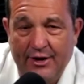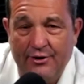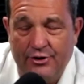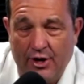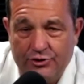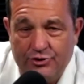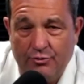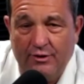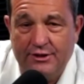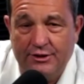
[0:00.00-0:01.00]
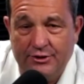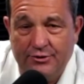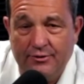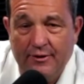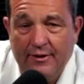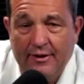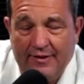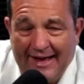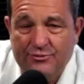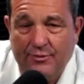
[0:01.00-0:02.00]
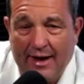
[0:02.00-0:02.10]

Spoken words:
You're not sure what to do. That's when I